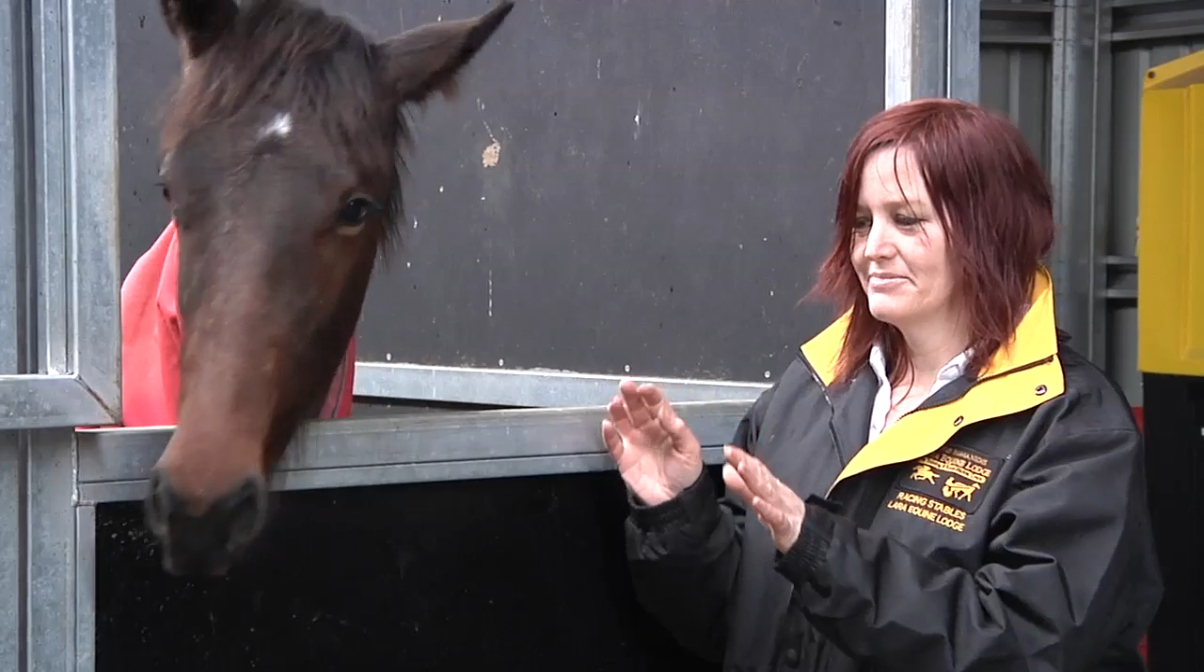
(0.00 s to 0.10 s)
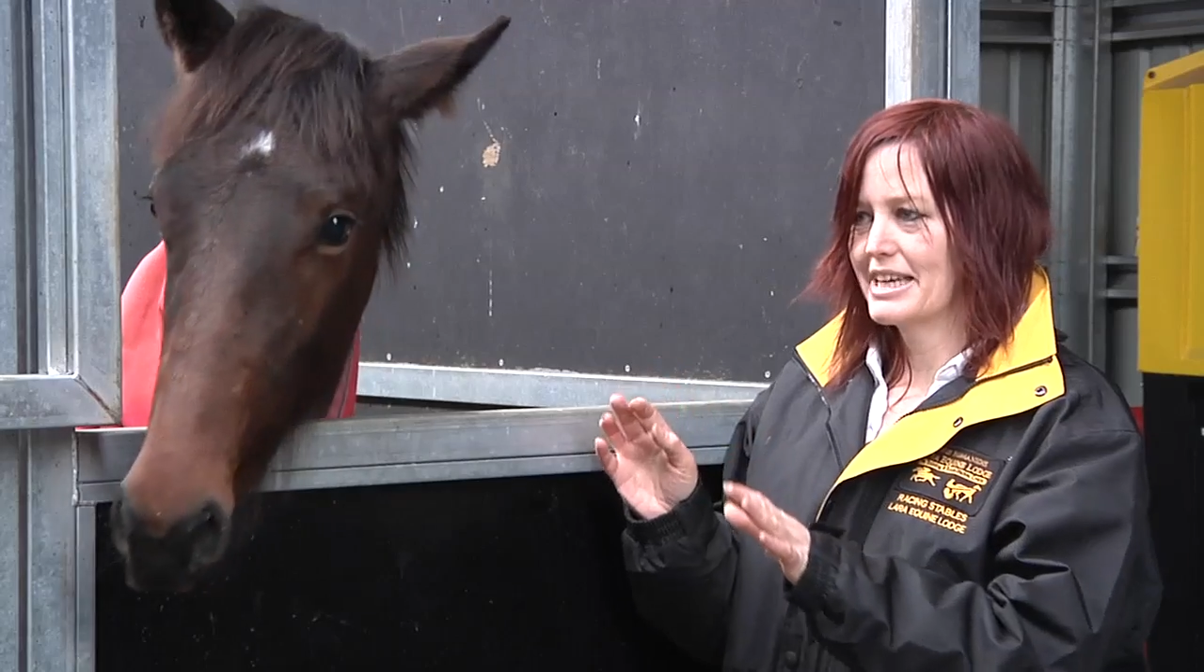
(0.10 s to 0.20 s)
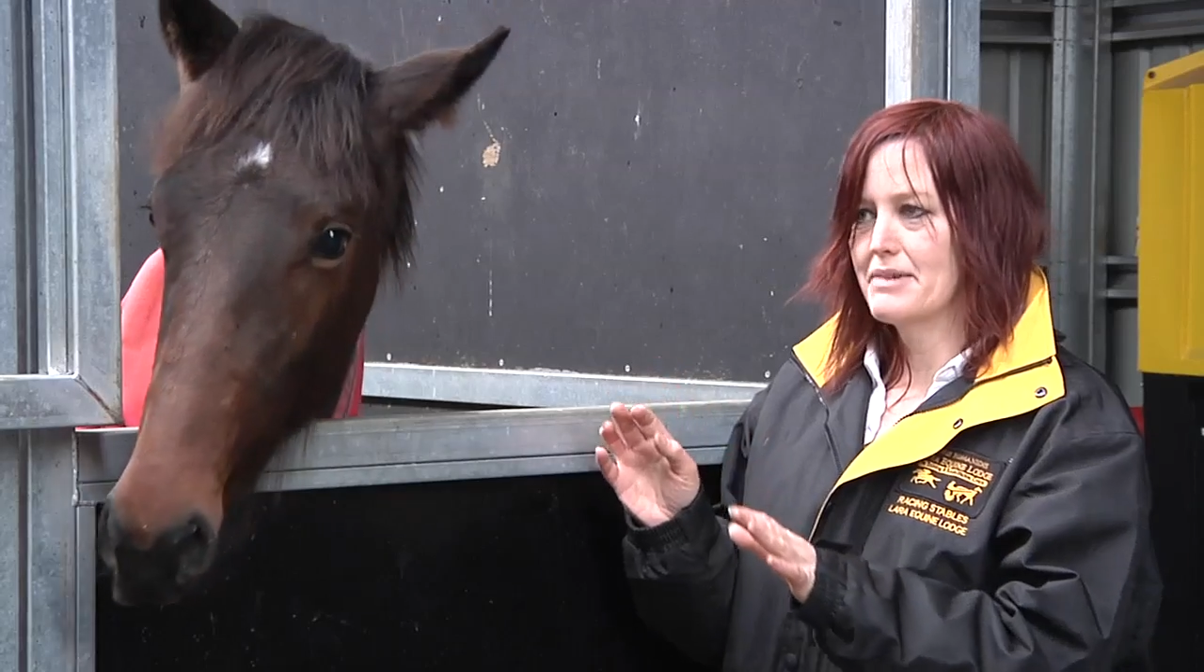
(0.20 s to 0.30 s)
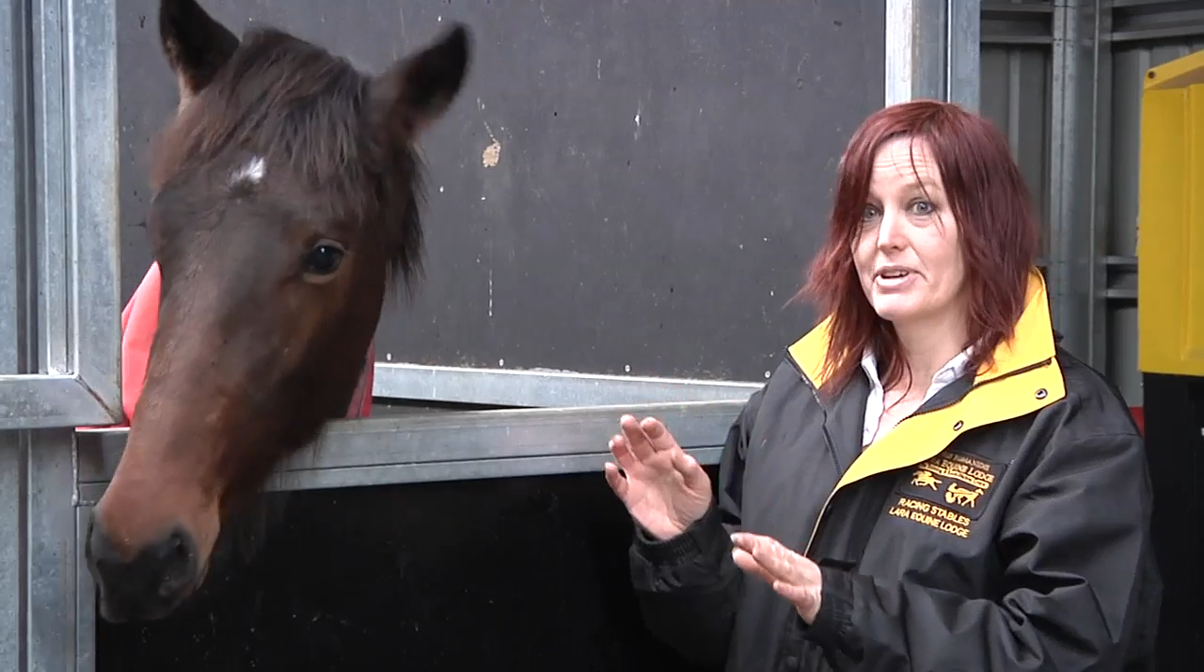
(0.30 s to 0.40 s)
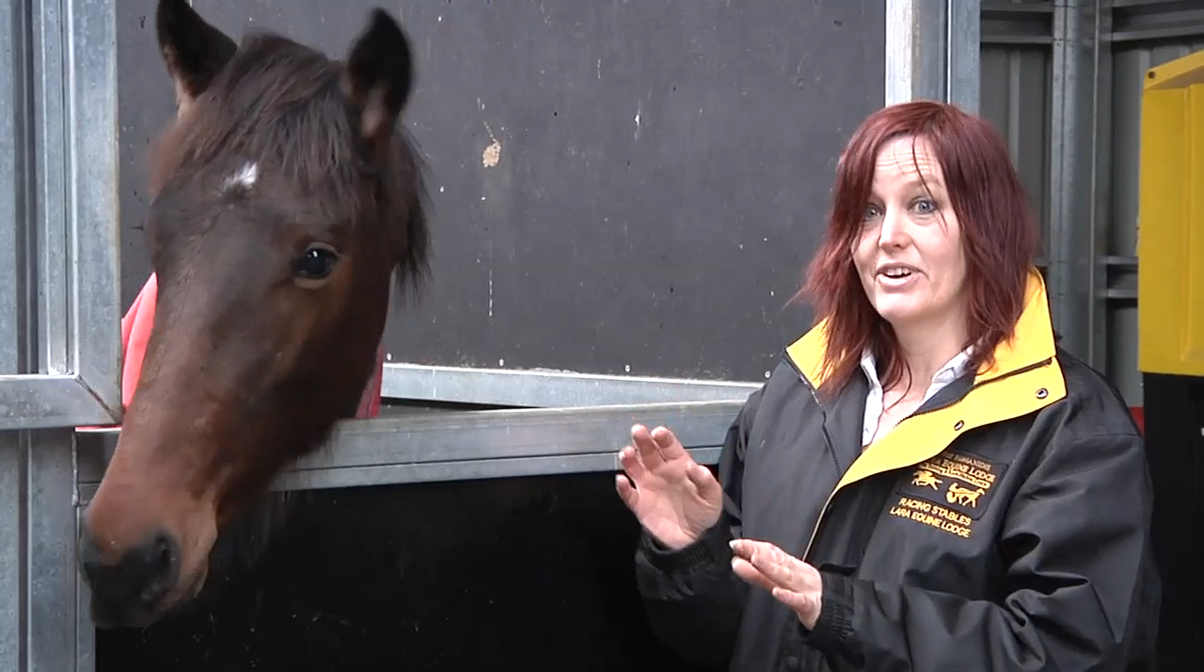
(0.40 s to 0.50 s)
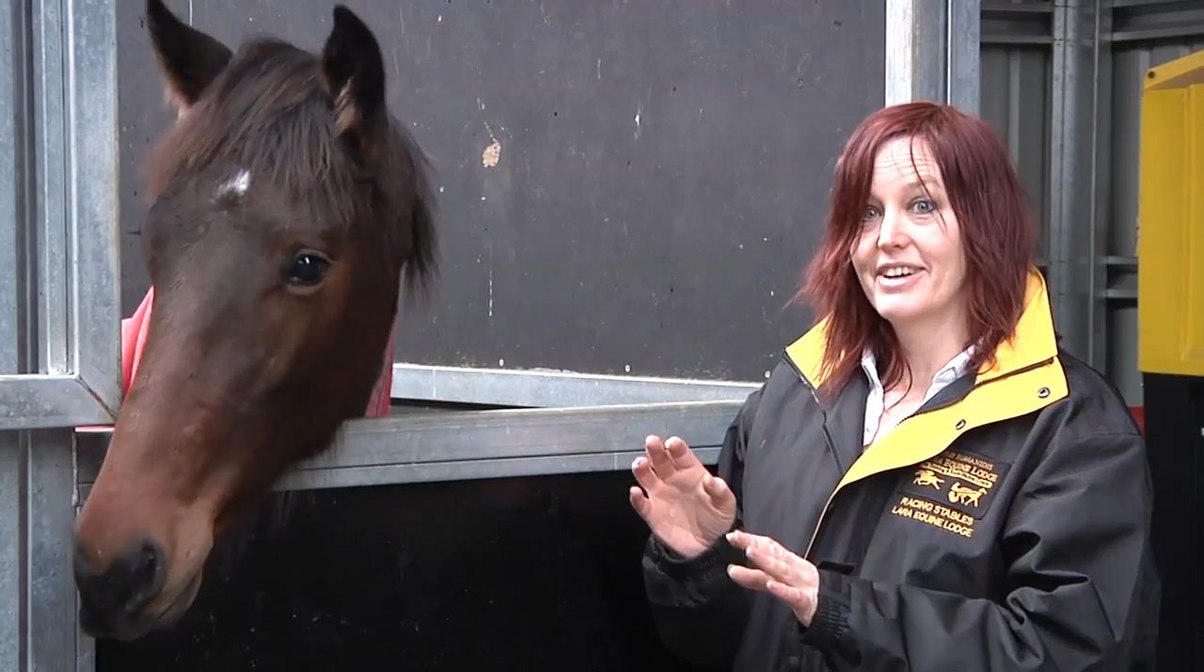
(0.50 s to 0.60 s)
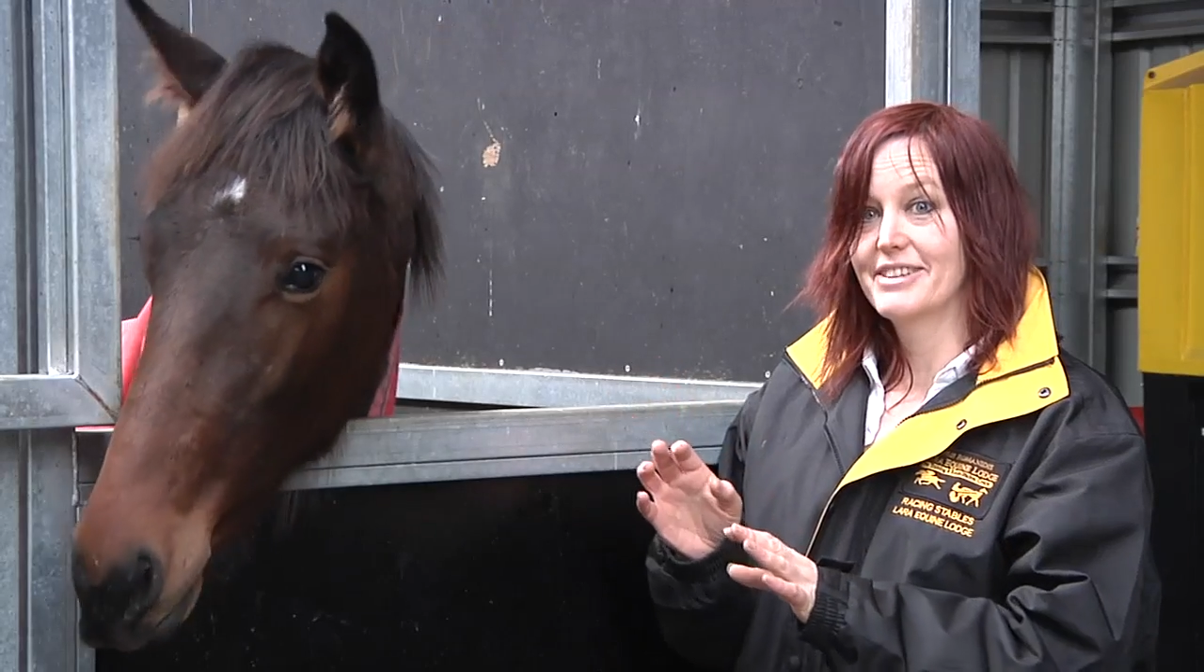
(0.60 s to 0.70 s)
keep an eye on